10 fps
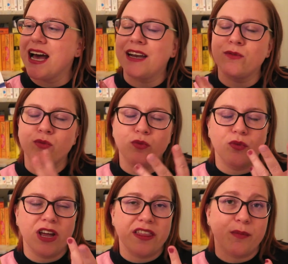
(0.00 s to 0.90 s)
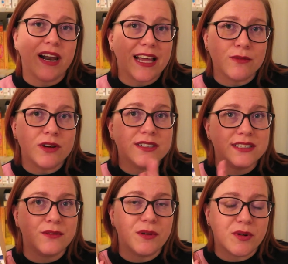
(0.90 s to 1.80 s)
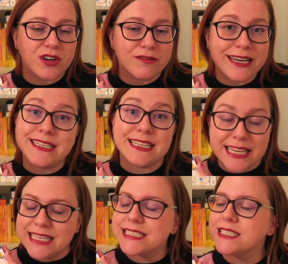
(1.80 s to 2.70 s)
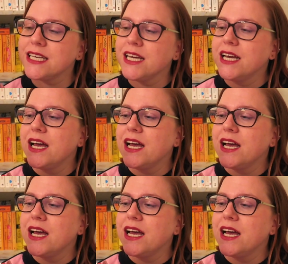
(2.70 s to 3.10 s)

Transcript: and the plan was that we were going to read this,